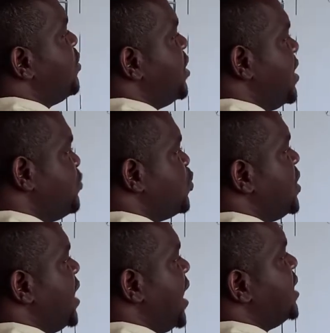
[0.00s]
we are left with
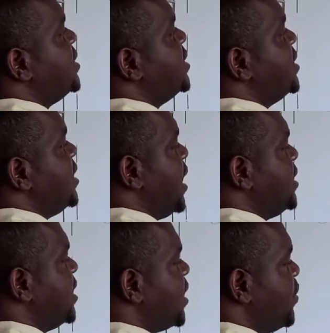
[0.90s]
9. 9
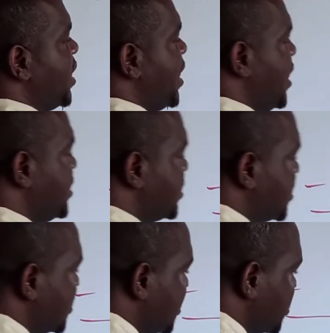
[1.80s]
take away 8
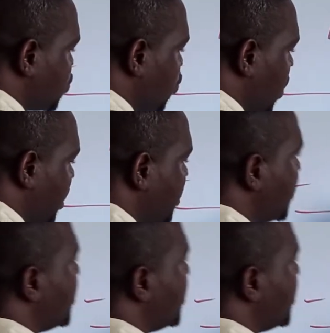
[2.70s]
is 1.